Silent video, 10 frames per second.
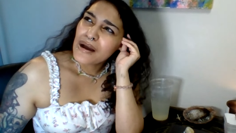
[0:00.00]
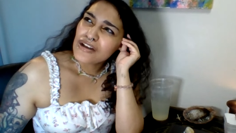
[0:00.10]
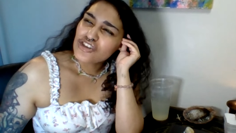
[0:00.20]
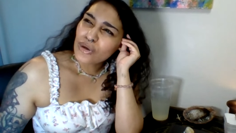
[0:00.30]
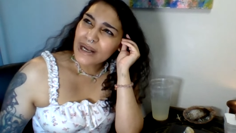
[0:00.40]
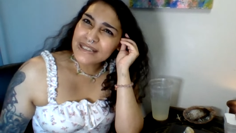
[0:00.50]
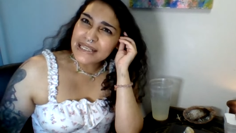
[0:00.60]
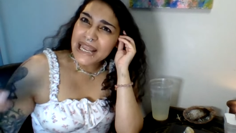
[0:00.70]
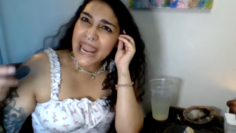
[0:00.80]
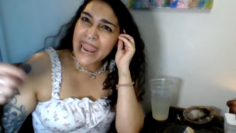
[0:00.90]
trying
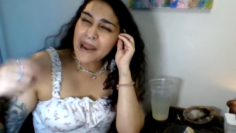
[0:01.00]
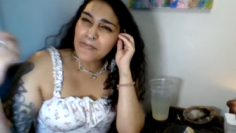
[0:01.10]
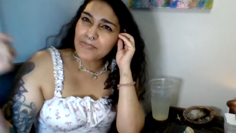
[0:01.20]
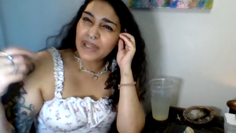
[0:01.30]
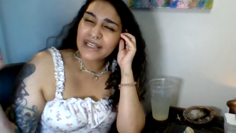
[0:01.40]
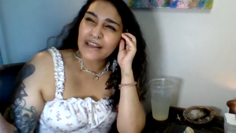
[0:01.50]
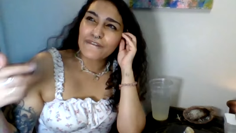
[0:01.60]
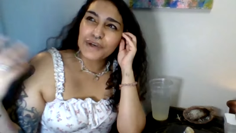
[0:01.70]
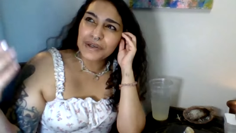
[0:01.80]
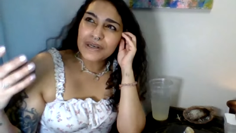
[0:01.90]
to amp, like
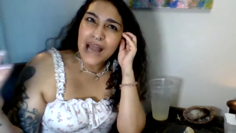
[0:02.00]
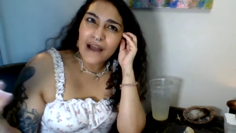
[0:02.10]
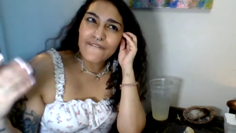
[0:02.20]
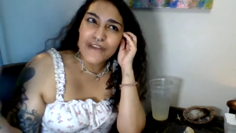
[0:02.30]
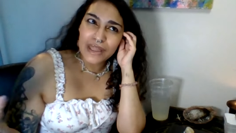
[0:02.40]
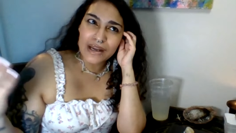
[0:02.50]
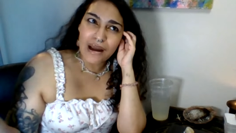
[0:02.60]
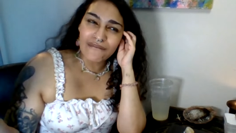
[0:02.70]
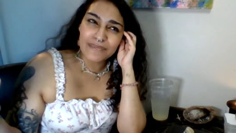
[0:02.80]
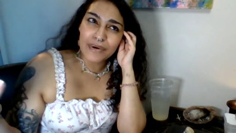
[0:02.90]
if you're not feeling
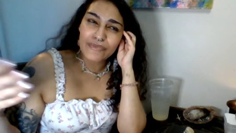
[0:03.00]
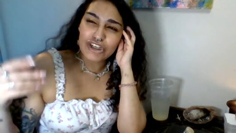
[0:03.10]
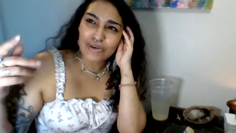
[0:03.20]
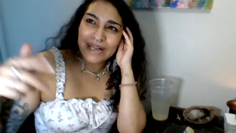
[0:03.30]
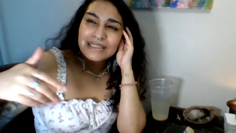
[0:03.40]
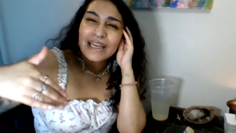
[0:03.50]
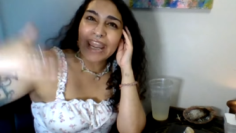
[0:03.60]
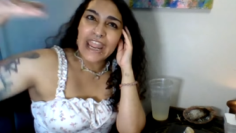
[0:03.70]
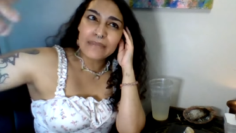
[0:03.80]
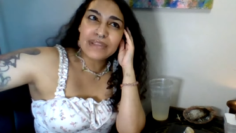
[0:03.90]
comfortable, they're trying to
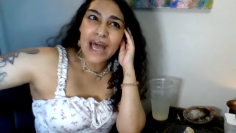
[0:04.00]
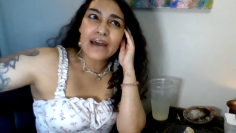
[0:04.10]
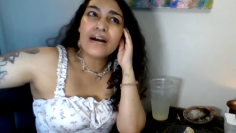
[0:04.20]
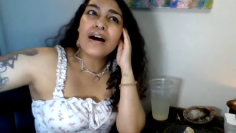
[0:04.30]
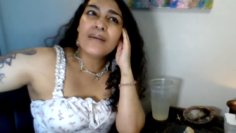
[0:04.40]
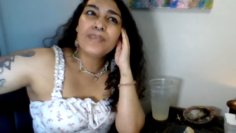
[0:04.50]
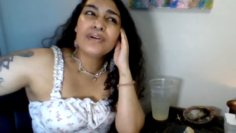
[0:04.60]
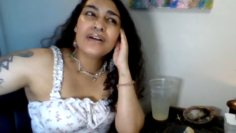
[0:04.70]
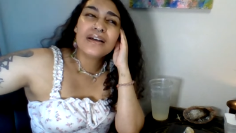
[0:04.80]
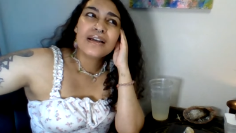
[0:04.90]
amp that up
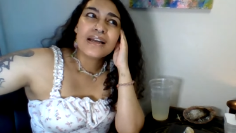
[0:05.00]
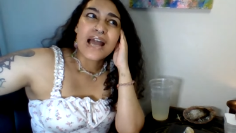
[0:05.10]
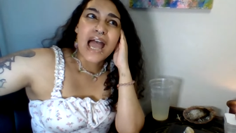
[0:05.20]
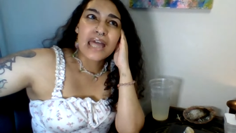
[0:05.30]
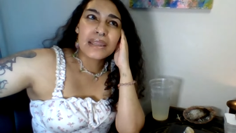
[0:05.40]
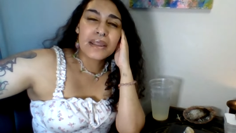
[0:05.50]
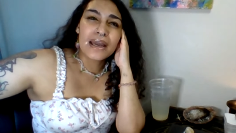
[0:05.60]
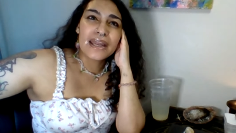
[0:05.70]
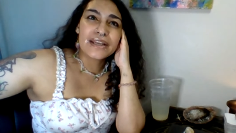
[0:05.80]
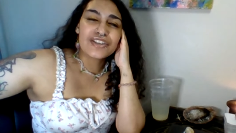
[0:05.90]
and
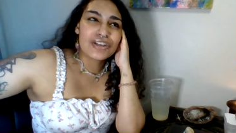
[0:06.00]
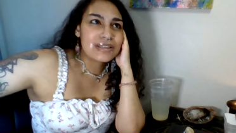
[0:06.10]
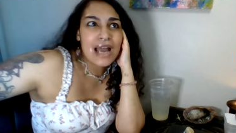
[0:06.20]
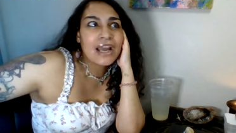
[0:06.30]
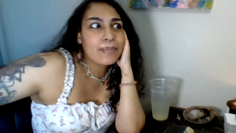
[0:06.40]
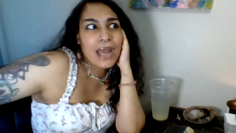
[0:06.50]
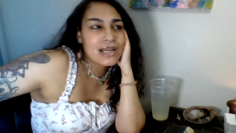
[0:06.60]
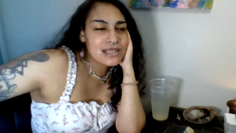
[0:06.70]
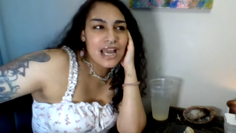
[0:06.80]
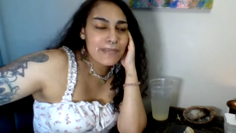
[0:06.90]
like just die
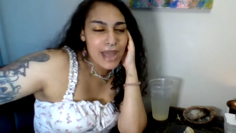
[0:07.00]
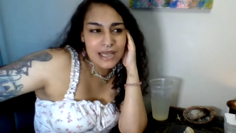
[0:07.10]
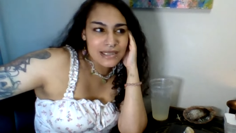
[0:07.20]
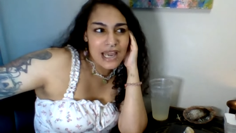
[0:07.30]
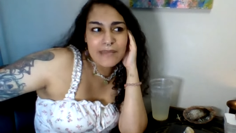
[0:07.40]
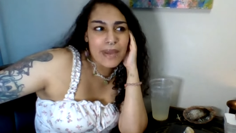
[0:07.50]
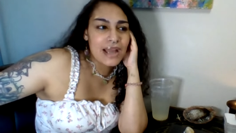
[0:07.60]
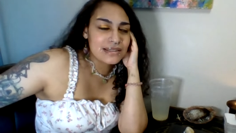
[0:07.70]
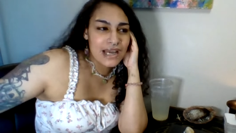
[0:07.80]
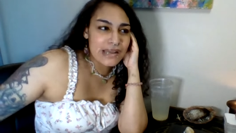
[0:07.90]
back, die back, die
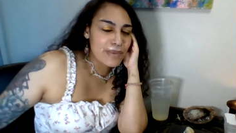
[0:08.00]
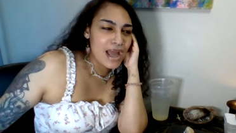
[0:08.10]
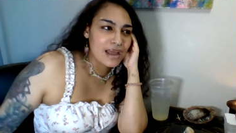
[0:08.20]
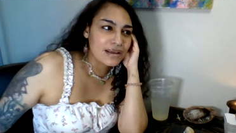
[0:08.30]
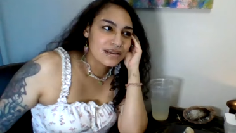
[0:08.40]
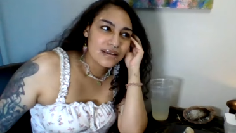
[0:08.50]
back, die back.